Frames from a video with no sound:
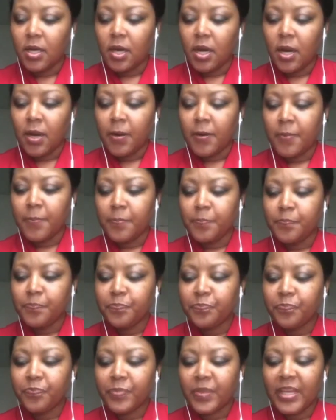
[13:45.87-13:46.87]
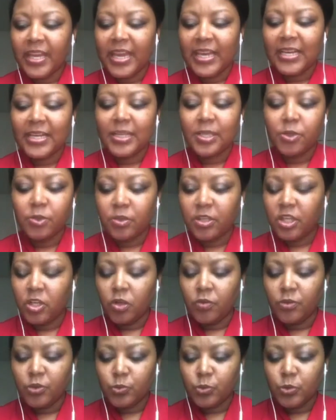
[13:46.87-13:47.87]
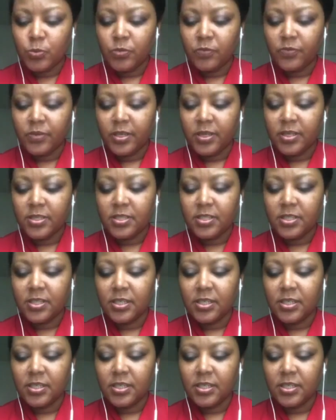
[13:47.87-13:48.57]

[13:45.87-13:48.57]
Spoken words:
And clearly, this was prevented